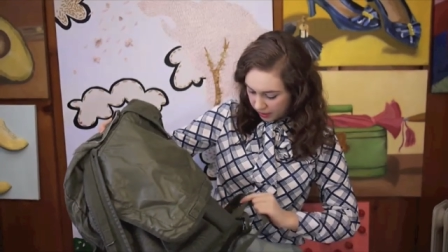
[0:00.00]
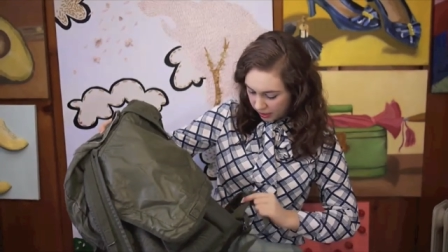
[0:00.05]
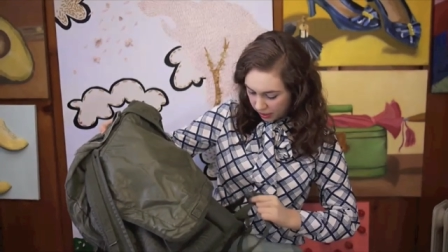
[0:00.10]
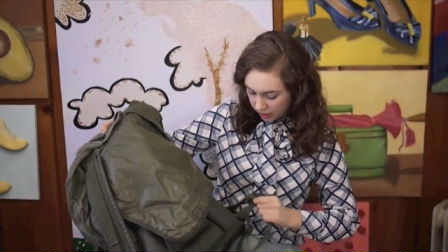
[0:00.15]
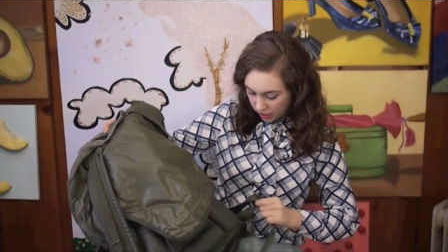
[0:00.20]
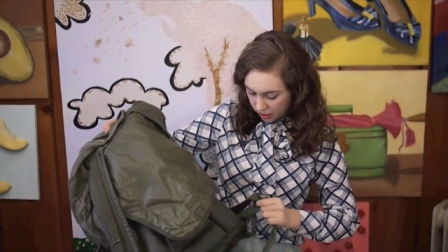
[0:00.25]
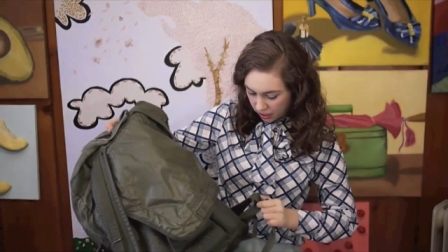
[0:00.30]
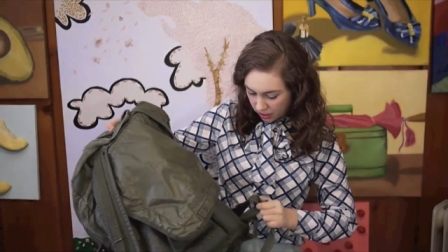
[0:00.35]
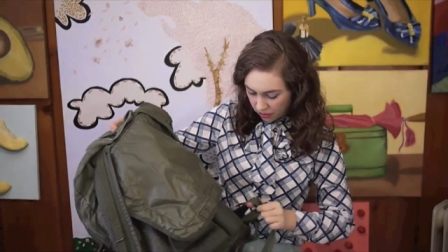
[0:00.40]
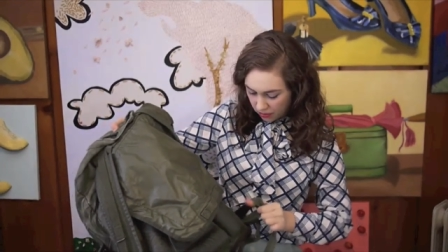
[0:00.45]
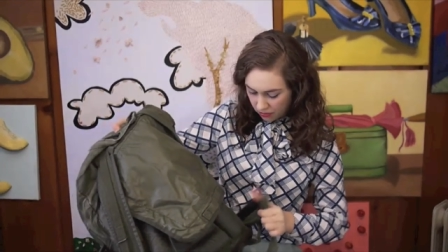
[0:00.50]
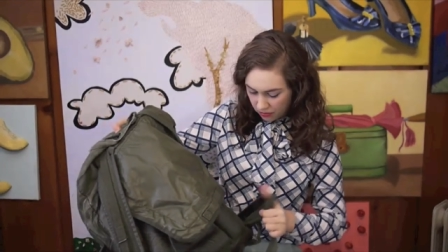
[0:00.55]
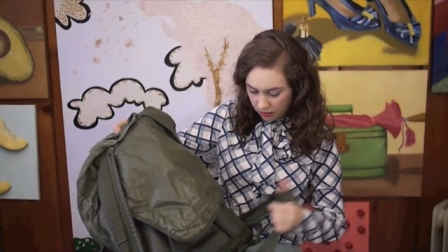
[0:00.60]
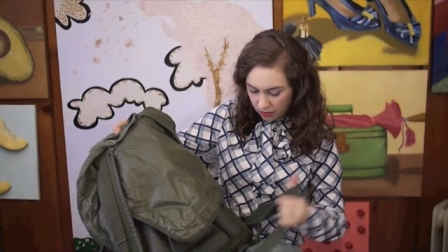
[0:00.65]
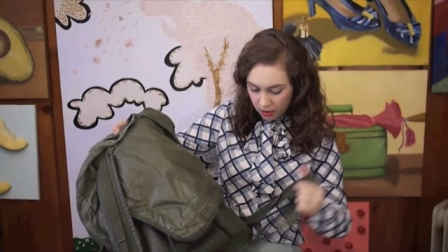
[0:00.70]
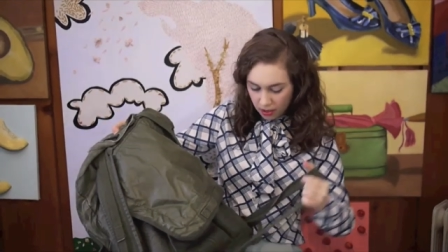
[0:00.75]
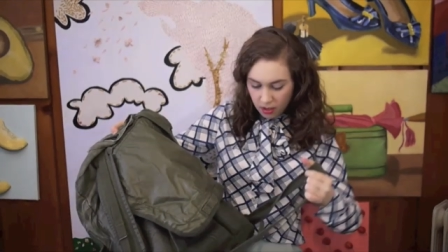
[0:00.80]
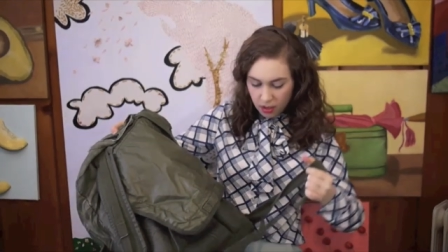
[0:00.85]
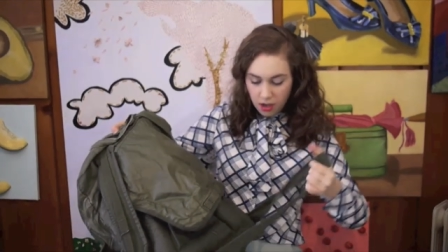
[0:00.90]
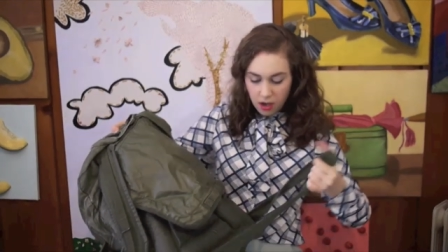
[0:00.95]
that go
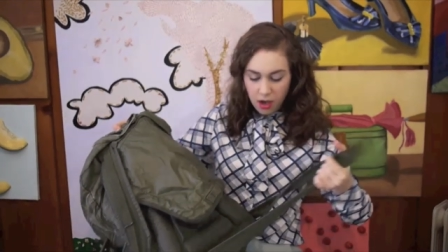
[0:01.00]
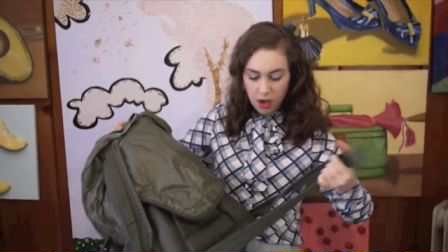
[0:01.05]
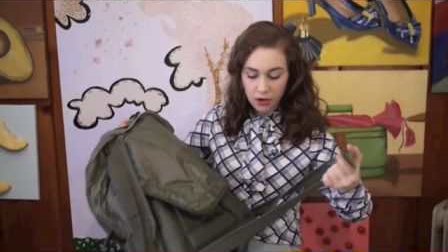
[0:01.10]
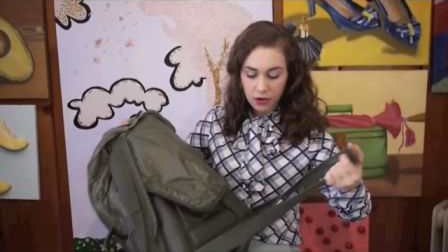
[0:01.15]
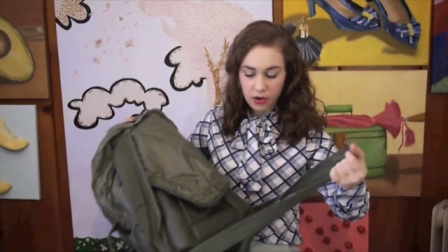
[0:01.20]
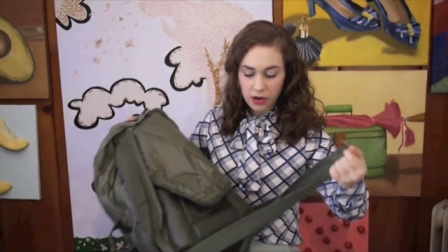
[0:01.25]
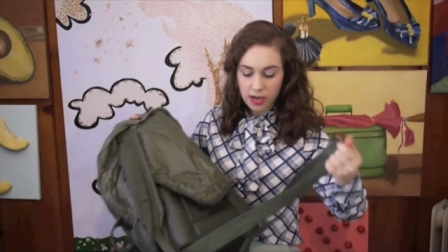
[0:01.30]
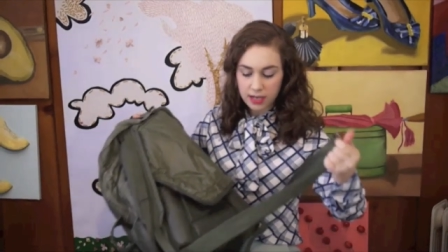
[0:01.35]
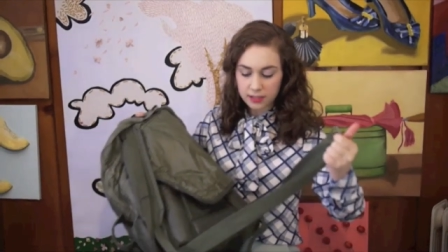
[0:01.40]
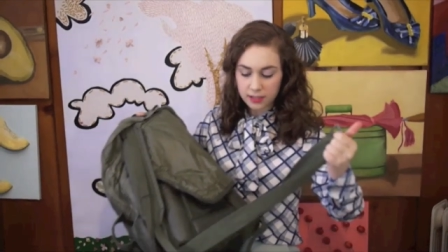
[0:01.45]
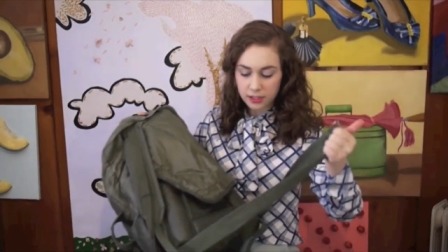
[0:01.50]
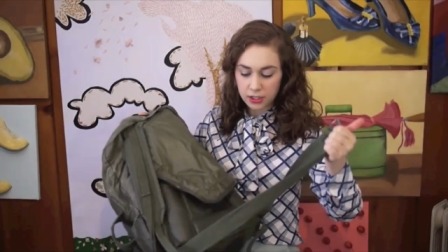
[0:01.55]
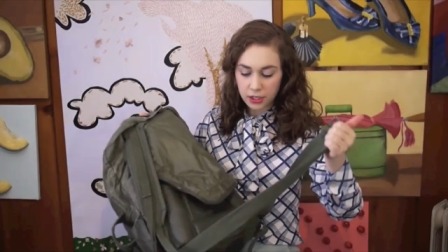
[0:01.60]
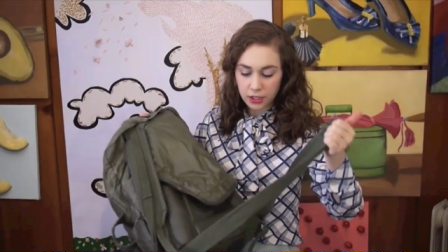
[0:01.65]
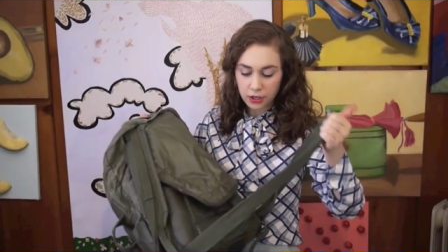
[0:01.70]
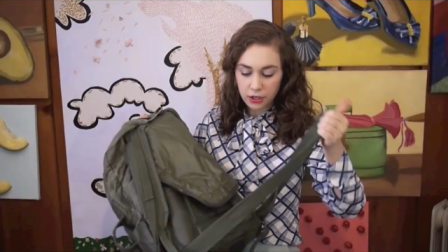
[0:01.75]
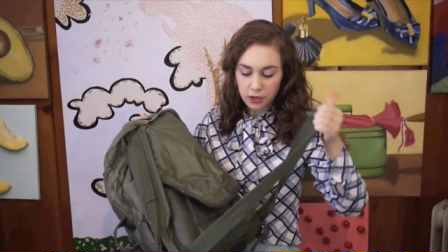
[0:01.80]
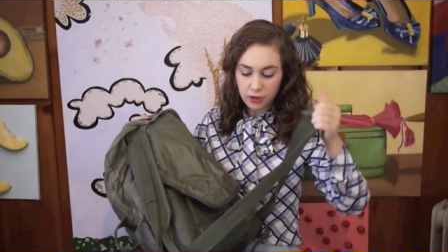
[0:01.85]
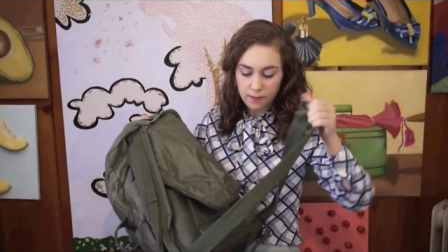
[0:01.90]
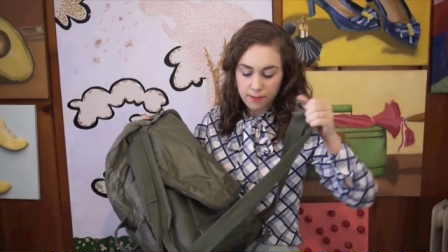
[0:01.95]
across
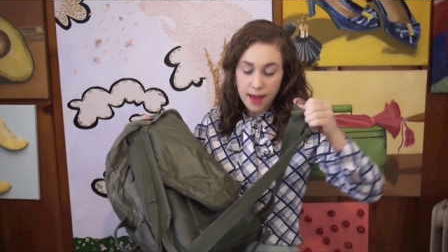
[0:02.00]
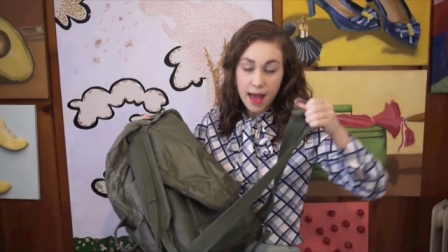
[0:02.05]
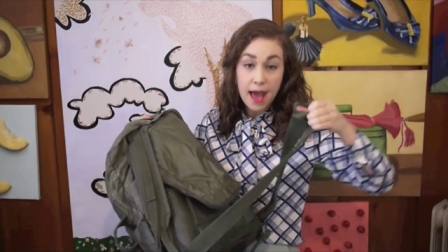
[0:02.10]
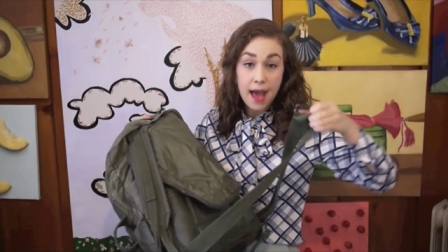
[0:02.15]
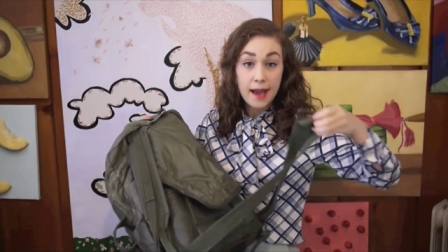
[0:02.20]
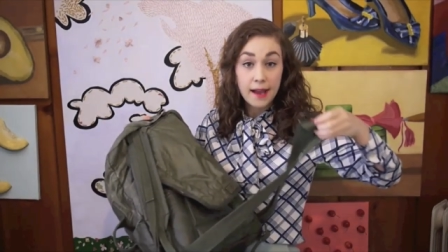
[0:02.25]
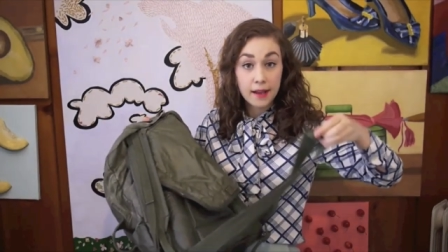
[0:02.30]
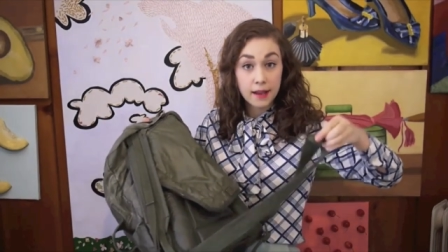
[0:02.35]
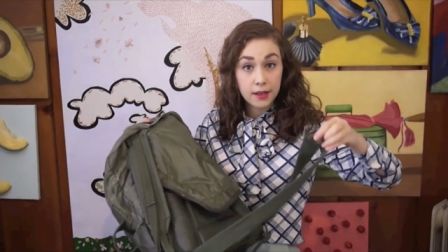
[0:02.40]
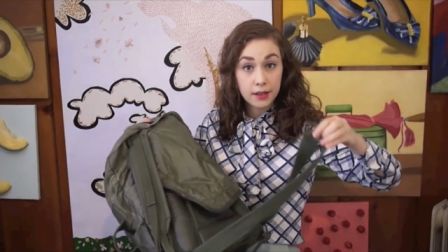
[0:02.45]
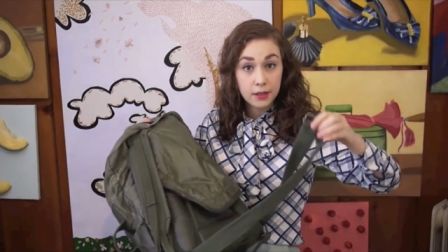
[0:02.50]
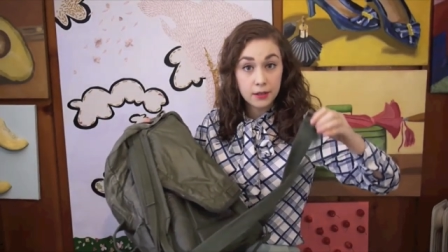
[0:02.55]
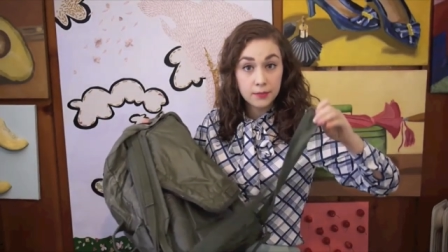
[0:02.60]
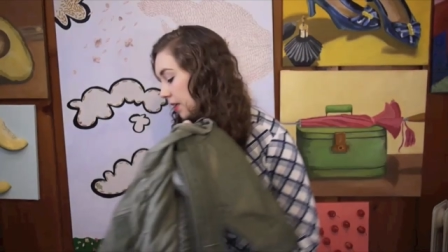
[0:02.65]
your back.